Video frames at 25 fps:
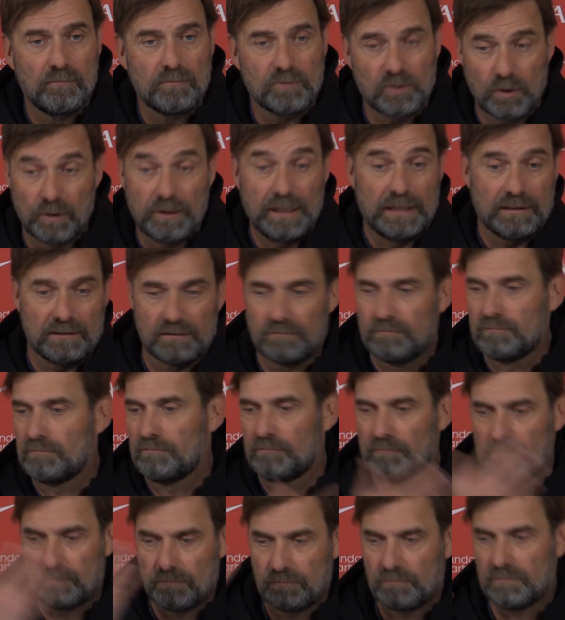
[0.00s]
So yes,
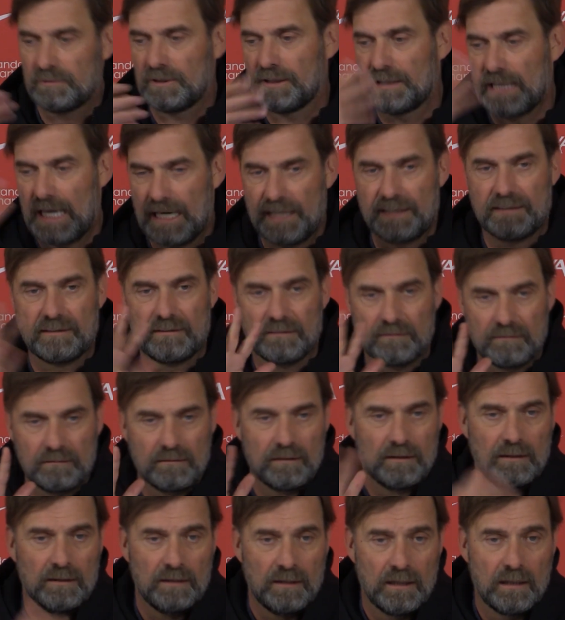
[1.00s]
tonight
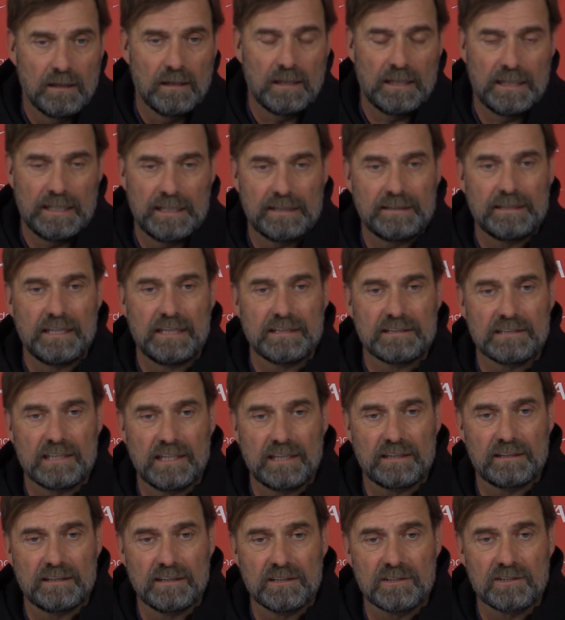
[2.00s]
I had nights
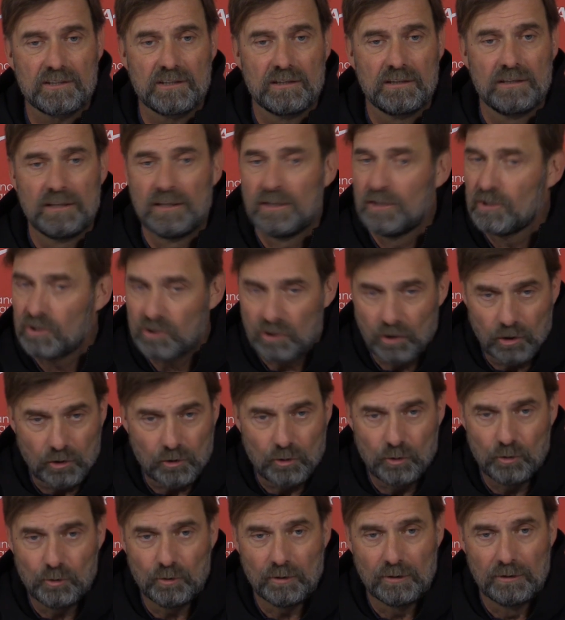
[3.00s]
like this. It's not
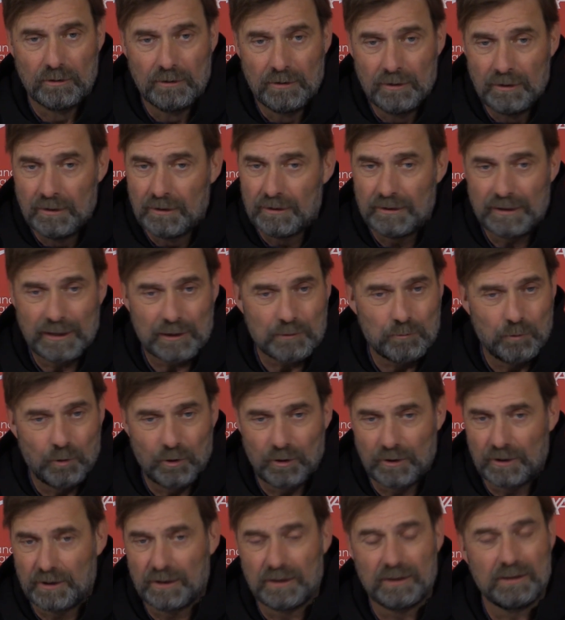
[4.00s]
cool. Next
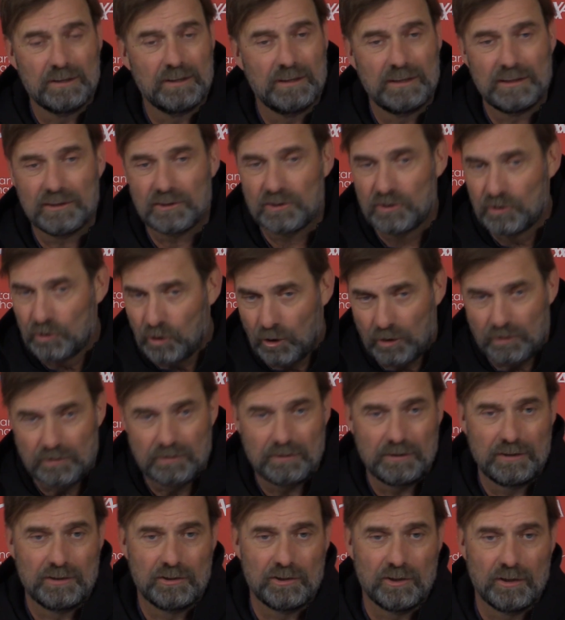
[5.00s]
morning it's not
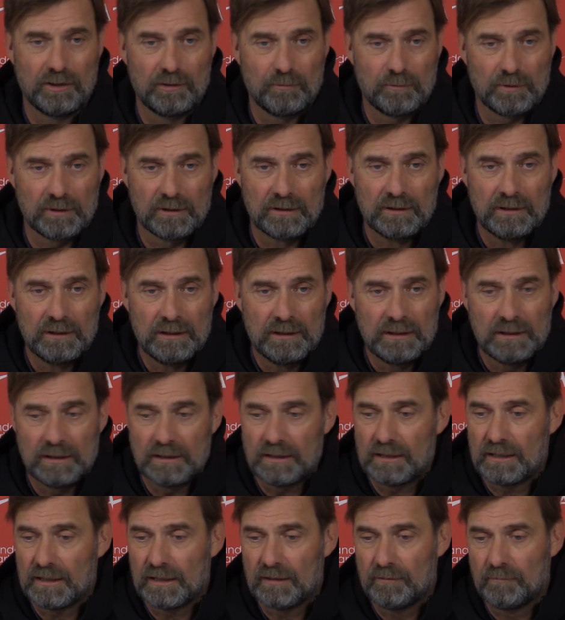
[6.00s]
enjoyable.
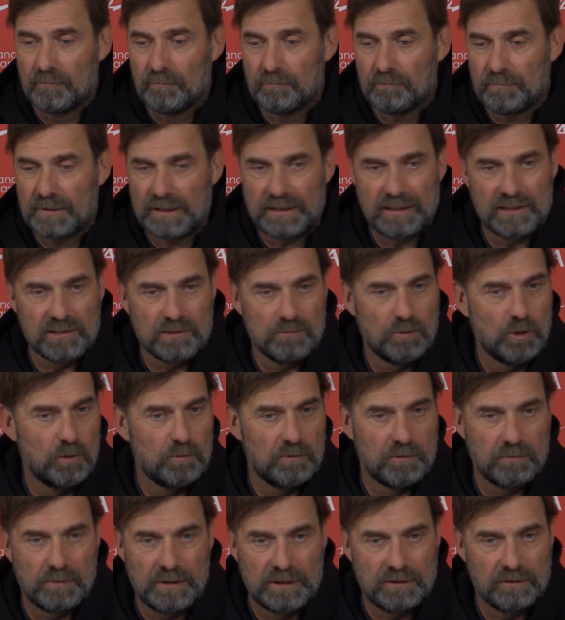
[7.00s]
But there's a
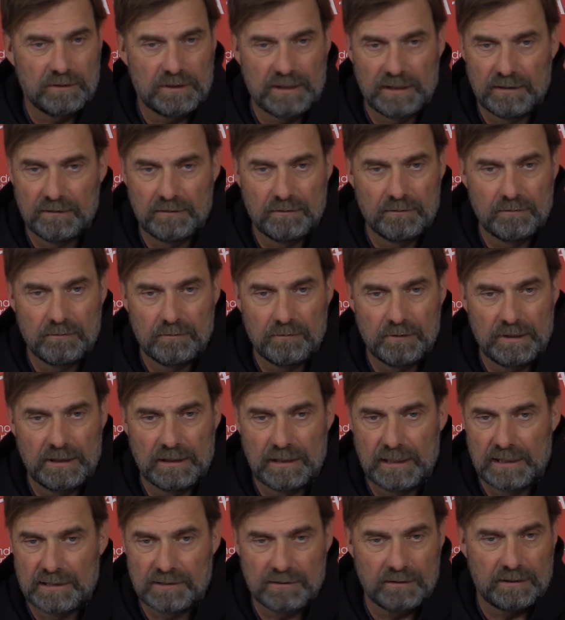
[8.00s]
moment when you then
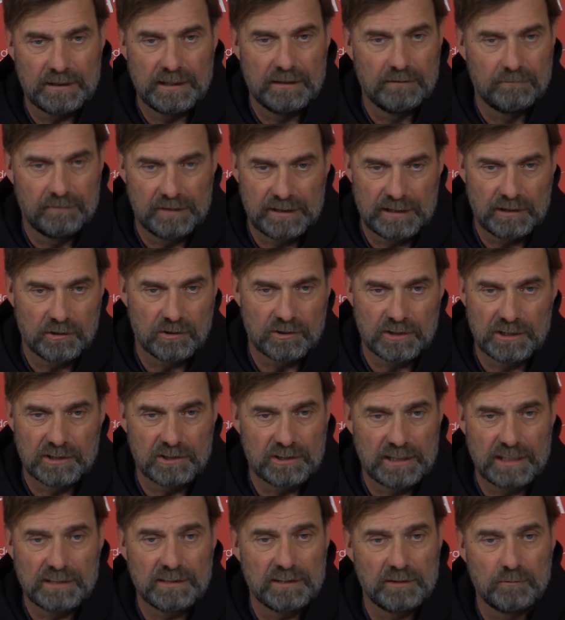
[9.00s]
realize, okay, we cannot change
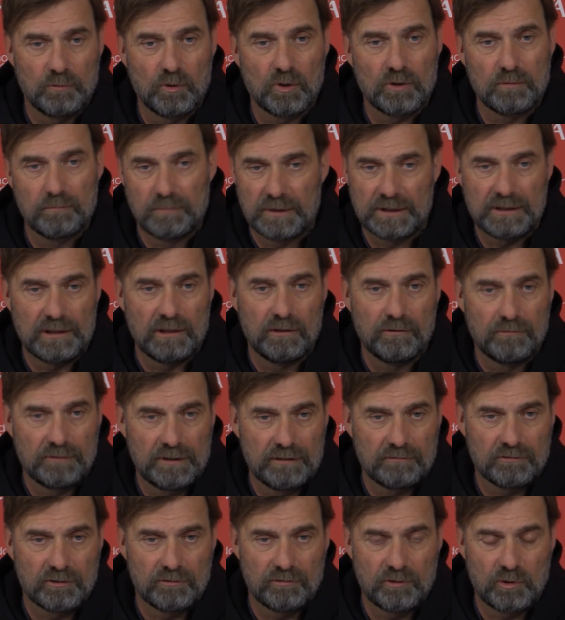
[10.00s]
that anymore, but now we
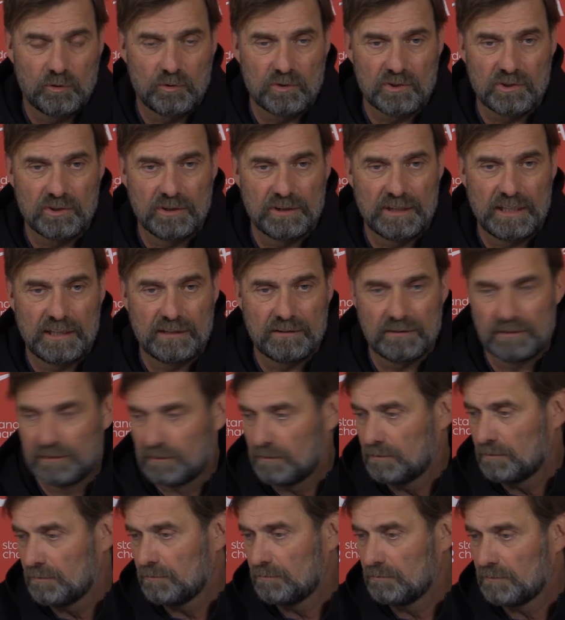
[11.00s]
have to focus on that, and
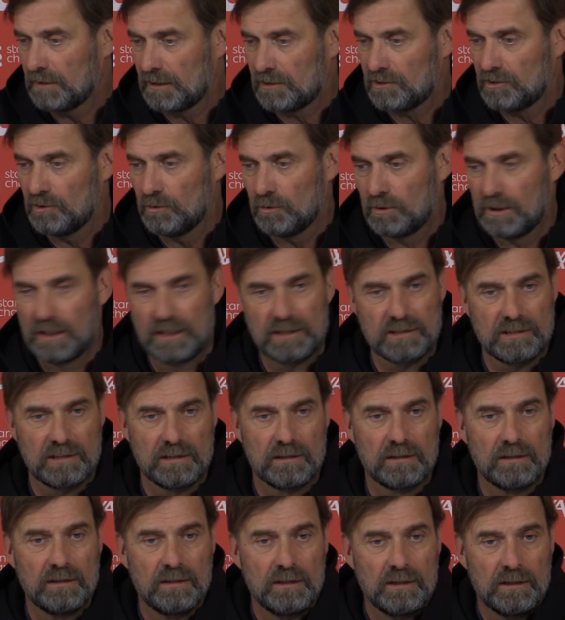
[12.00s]
that's
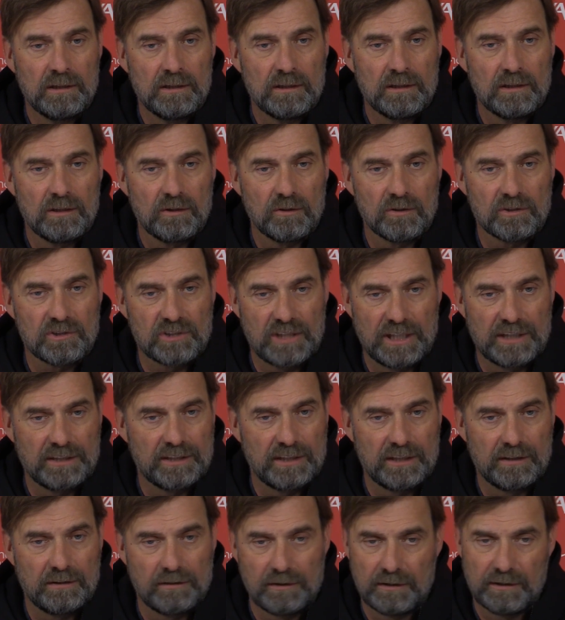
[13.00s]
Newcastle on
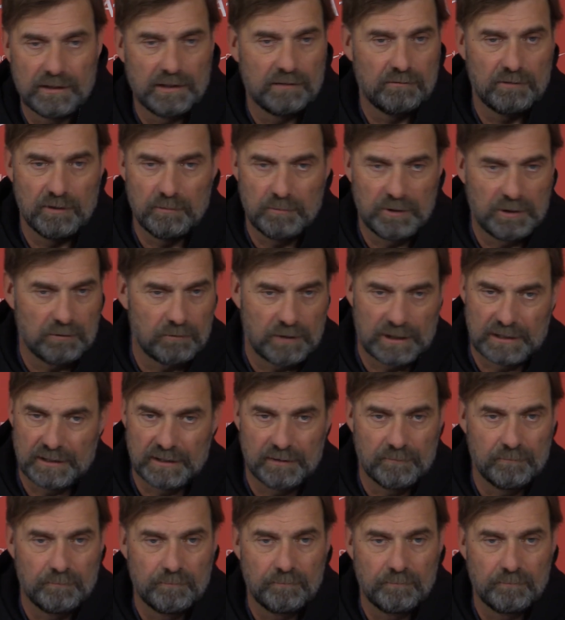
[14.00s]
Sunday, and they will be ready.